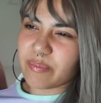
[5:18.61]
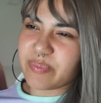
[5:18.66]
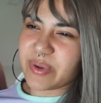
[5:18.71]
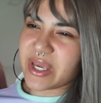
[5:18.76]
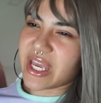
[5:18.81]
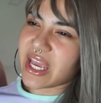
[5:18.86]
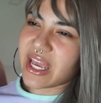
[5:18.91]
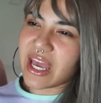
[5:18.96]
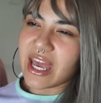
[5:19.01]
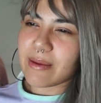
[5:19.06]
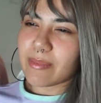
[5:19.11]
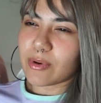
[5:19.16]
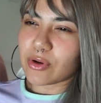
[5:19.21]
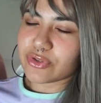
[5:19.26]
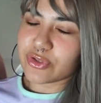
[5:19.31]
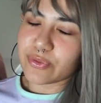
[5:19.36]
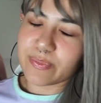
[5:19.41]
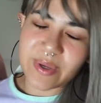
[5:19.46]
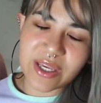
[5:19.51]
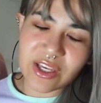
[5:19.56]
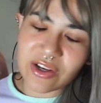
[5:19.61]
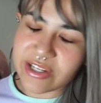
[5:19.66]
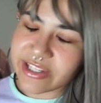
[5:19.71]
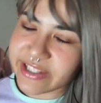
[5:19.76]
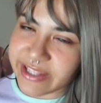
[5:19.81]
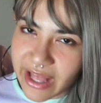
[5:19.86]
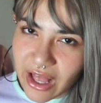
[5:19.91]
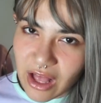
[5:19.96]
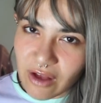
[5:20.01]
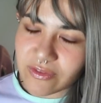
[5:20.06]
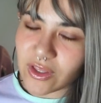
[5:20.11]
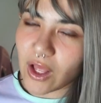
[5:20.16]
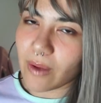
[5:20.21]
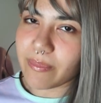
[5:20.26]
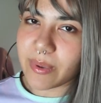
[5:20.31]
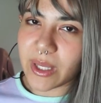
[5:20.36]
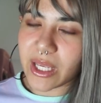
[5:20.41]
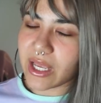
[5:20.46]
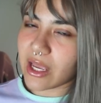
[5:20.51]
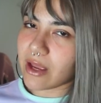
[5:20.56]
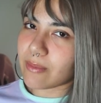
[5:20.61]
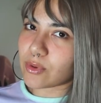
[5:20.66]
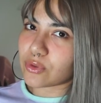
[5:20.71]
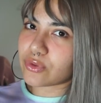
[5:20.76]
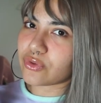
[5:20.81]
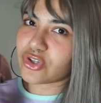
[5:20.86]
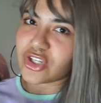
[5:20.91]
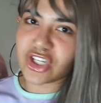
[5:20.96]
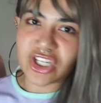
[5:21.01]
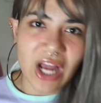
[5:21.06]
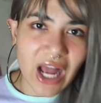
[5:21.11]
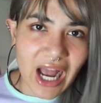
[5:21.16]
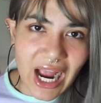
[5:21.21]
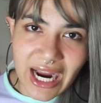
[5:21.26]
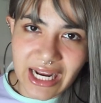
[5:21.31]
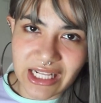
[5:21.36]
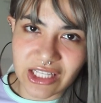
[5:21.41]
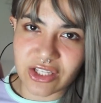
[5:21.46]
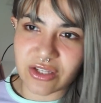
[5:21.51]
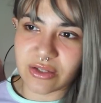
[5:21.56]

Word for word: being able to be yourself, not being able to shine,